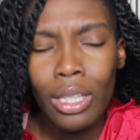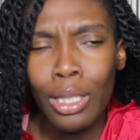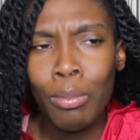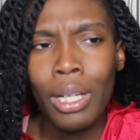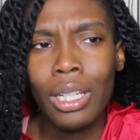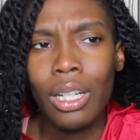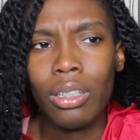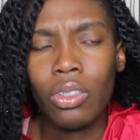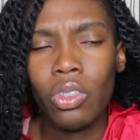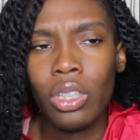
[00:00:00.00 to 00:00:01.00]
They might
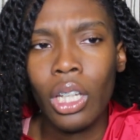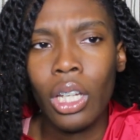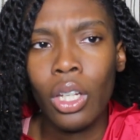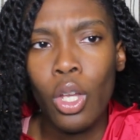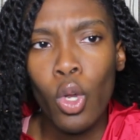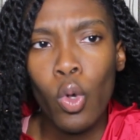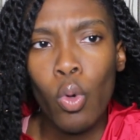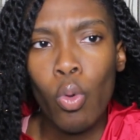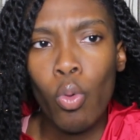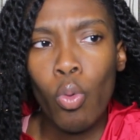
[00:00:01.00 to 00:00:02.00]
not understand
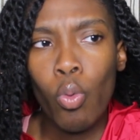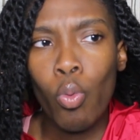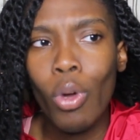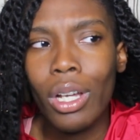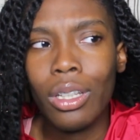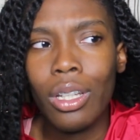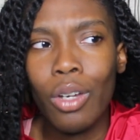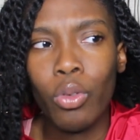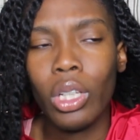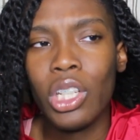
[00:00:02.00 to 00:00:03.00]
what
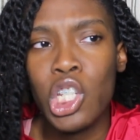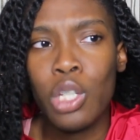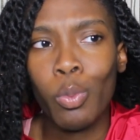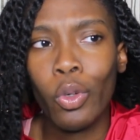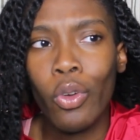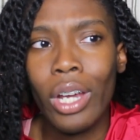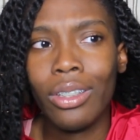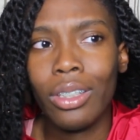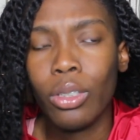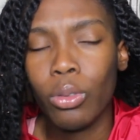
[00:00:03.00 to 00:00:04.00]
a relationship with
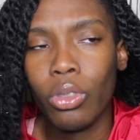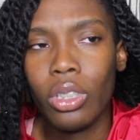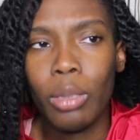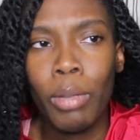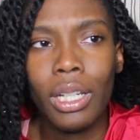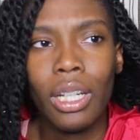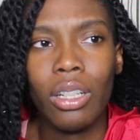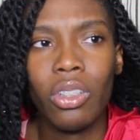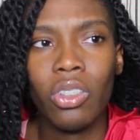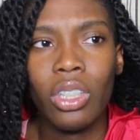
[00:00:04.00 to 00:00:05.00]
Christ yields. They might
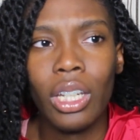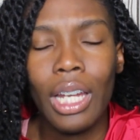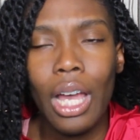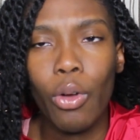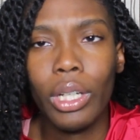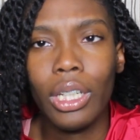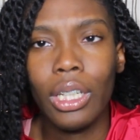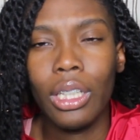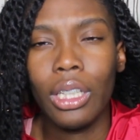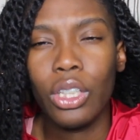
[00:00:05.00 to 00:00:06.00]
not understand how it
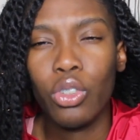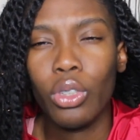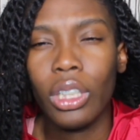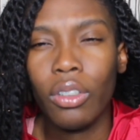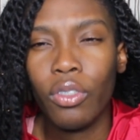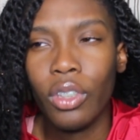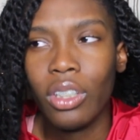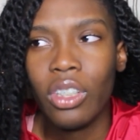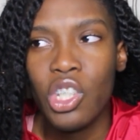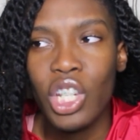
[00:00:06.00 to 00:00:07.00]
can literally
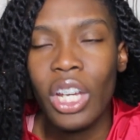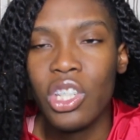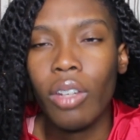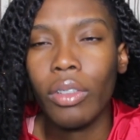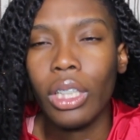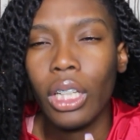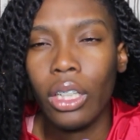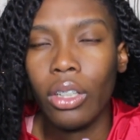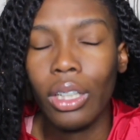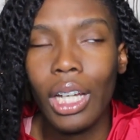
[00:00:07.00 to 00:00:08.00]
fix and change
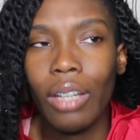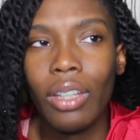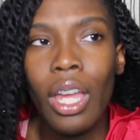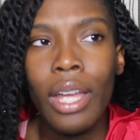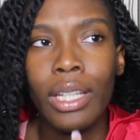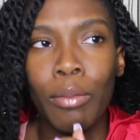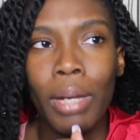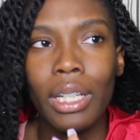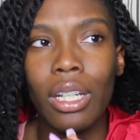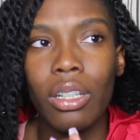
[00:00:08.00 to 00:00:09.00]
everything in their lives. They
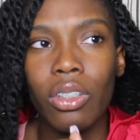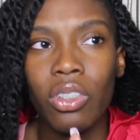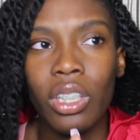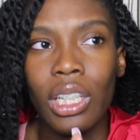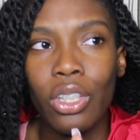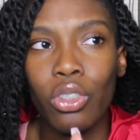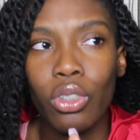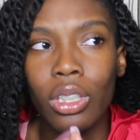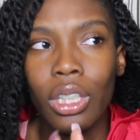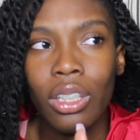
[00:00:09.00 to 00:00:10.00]
might not understand that
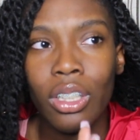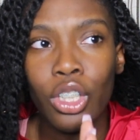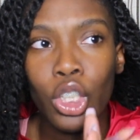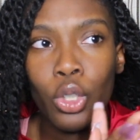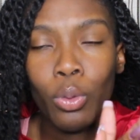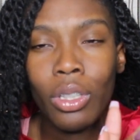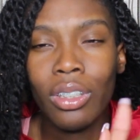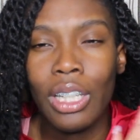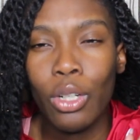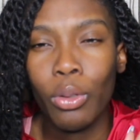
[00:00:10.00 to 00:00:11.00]
certain things that they're doing
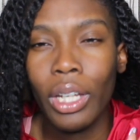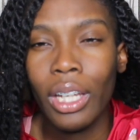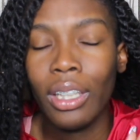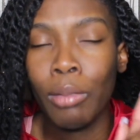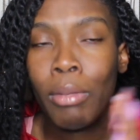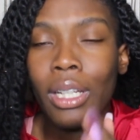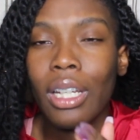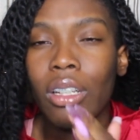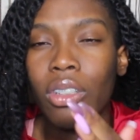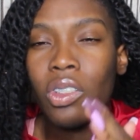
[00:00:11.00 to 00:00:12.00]
is not okay. They might
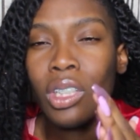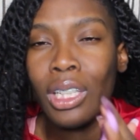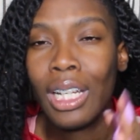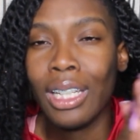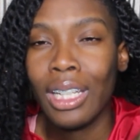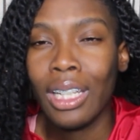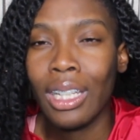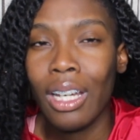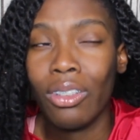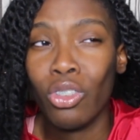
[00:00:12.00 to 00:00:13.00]
not understand that they
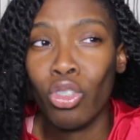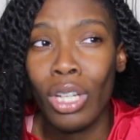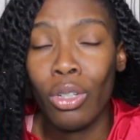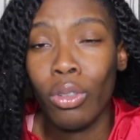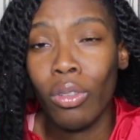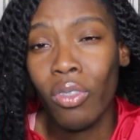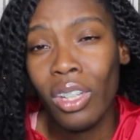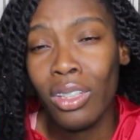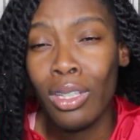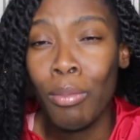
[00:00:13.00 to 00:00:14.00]
cannot straddle the
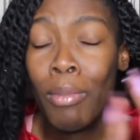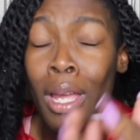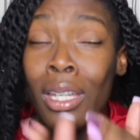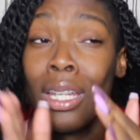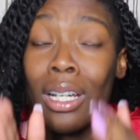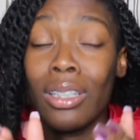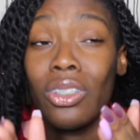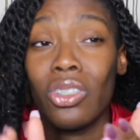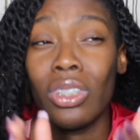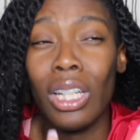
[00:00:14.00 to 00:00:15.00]
fence. They might not
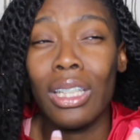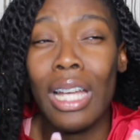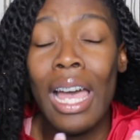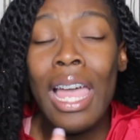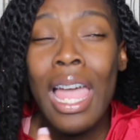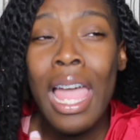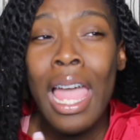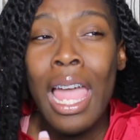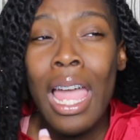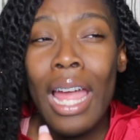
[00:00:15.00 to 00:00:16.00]
understand that
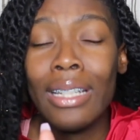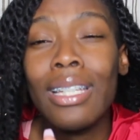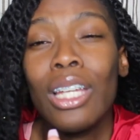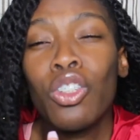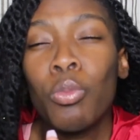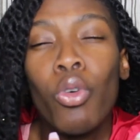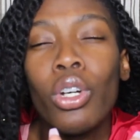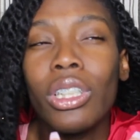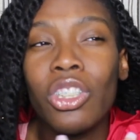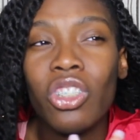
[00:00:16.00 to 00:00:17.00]
it takes
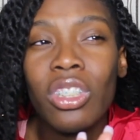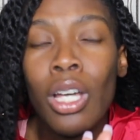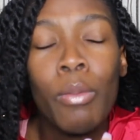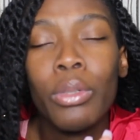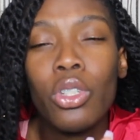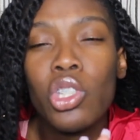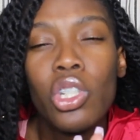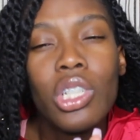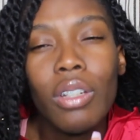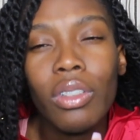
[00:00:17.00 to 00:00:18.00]
more than just coming to
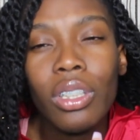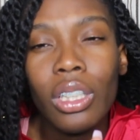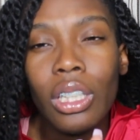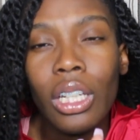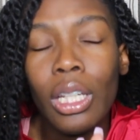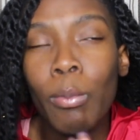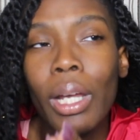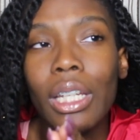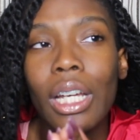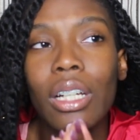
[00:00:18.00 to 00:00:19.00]
church every Sunday. They
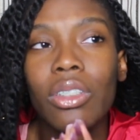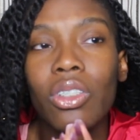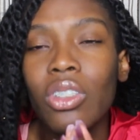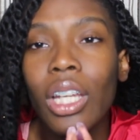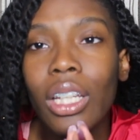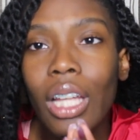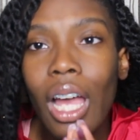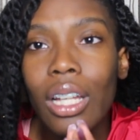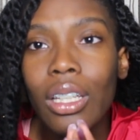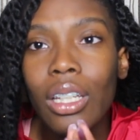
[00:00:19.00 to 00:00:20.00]
might not understand
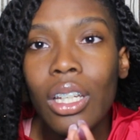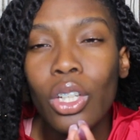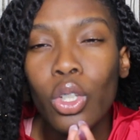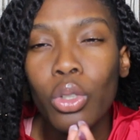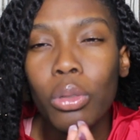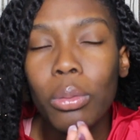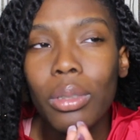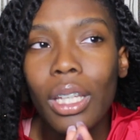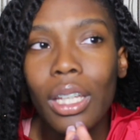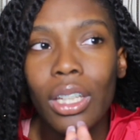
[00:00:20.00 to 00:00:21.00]
that. You know what I'm
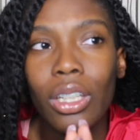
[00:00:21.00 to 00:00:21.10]
saying?